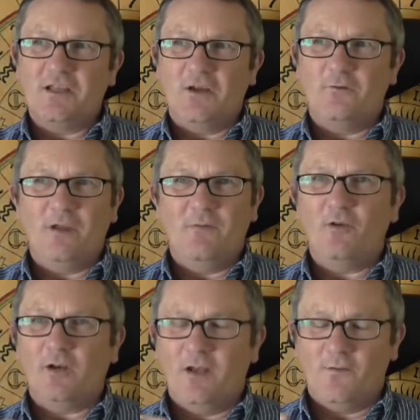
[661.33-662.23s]
you haven't
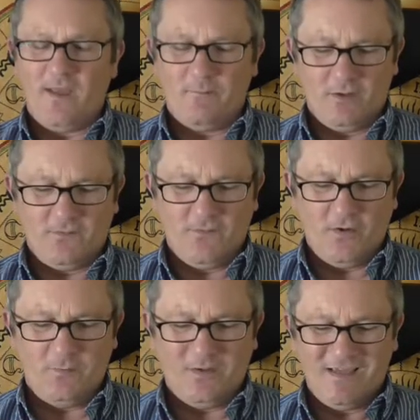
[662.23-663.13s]
got to go that much
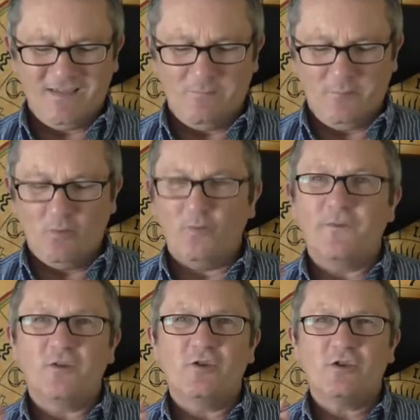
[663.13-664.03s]
further. But it is
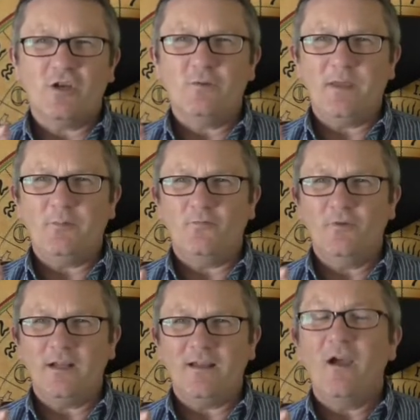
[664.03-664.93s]
important that you show people
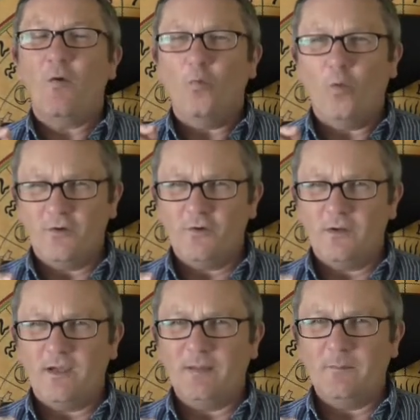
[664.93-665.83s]
really what you're
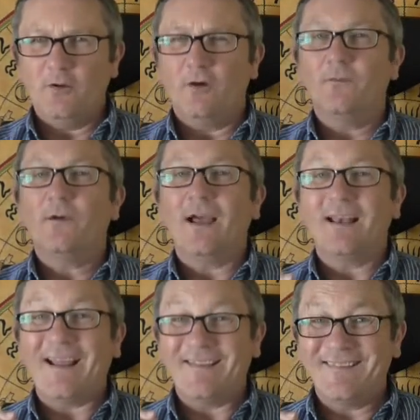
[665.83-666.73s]
capable of
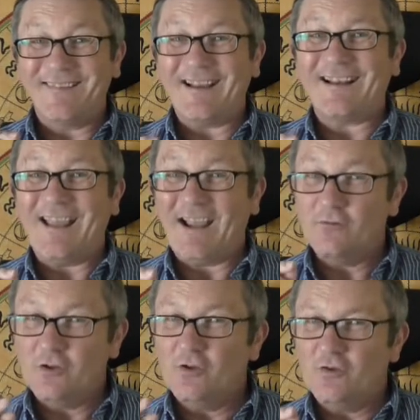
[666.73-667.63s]
and exactly how
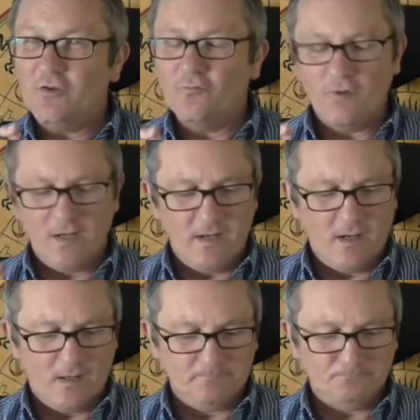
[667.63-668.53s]
good you really
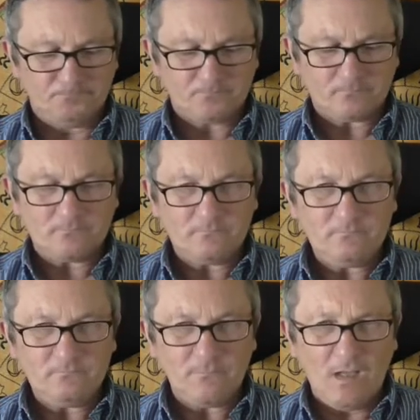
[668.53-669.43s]
are.
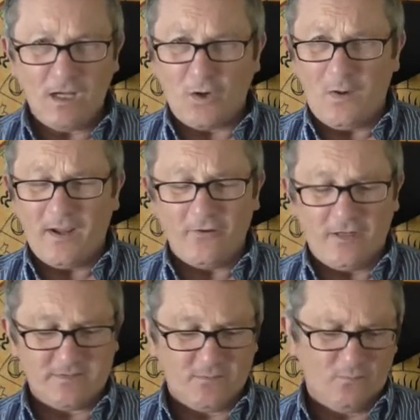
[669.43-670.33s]

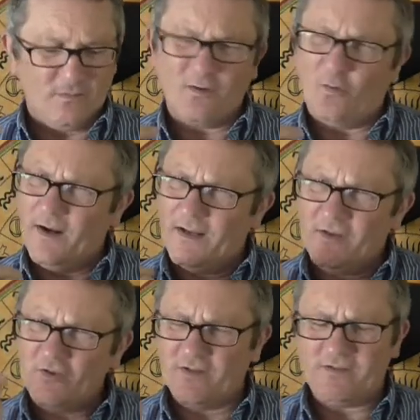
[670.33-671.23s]
Aquarius, quite an
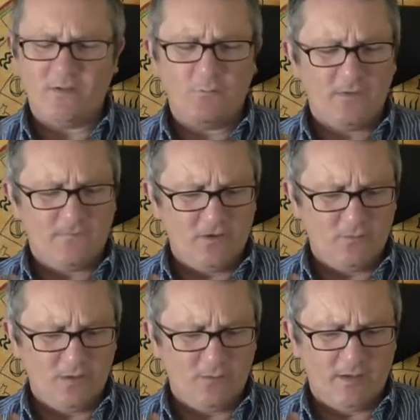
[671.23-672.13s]
interesting week for
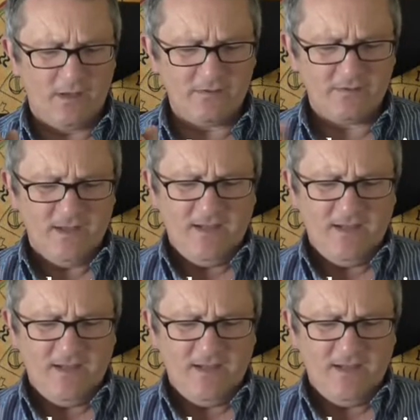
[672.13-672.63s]
you, Aquarius.